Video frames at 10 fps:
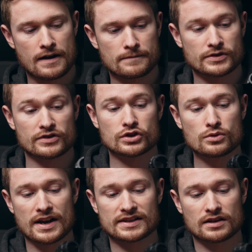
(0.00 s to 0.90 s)
So there's 2
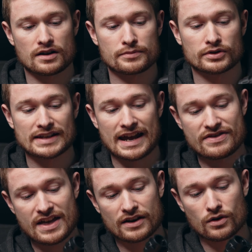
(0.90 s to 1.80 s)
XLR inputs and
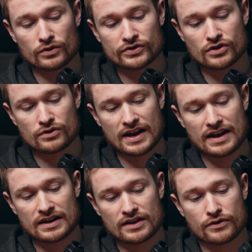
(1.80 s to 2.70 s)
then also a